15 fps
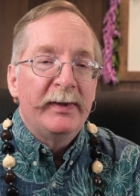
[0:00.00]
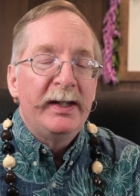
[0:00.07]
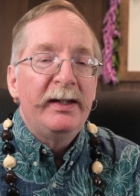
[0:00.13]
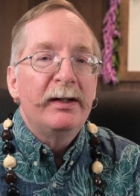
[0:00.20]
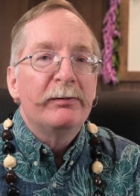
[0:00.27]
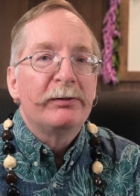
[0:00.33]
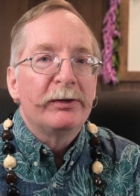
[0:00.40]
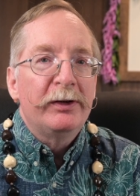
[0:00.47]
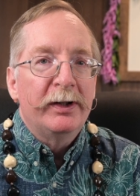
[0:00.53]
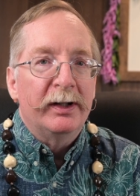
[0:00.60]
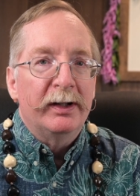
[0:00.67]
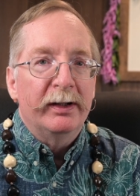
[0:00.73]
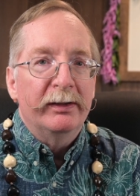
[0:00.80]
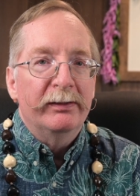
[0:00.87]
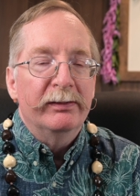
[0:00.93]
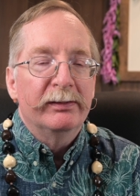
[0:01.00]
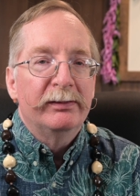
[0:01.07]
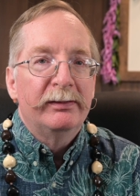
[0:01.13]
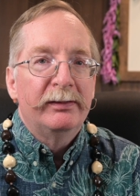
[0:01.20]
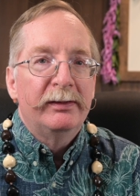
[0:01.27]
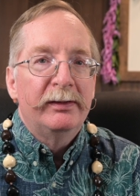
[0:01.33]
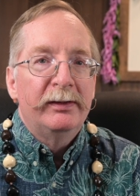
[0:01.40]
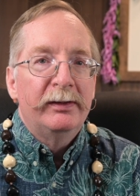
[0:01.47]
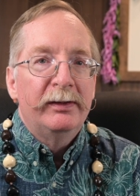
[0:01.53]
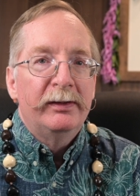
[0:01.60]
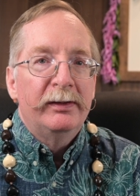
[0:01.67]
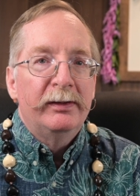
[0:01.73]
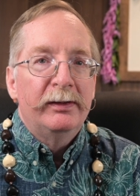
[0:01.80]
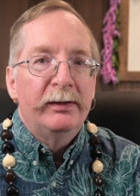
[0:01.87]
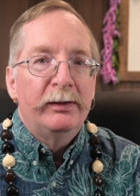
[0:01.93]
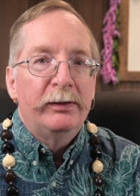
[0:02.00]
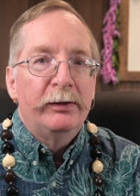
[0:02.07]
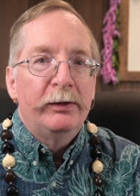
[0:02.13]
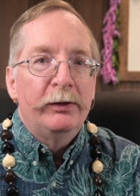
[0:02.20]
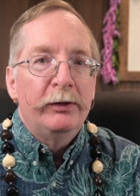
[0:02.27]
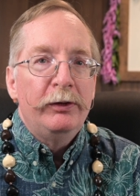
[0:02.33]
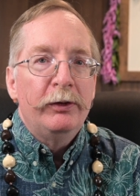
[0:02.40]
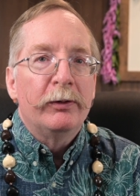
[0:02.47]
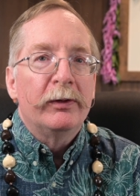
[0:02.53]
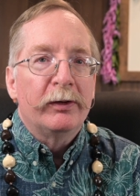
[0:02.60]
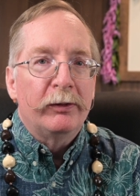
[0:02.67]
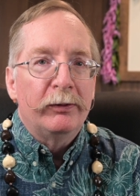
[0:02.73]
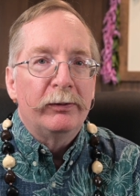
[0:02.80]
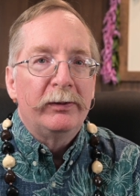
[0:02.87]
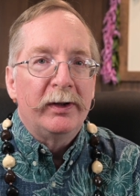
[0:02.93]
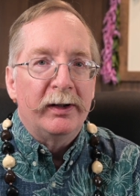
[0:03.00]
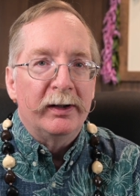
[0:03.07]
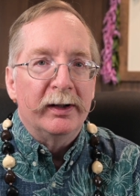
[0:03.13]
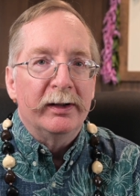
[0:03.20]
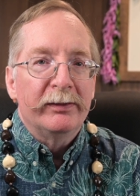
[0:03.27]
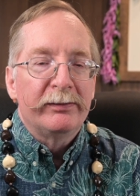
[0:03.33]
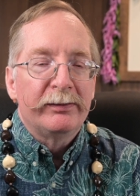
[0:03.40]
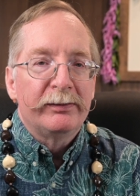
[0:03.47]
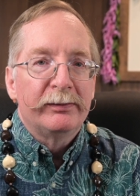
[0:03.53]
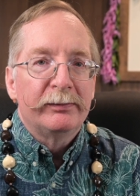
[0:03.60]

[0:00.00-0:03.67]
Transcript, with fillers: Give to God your whole heart.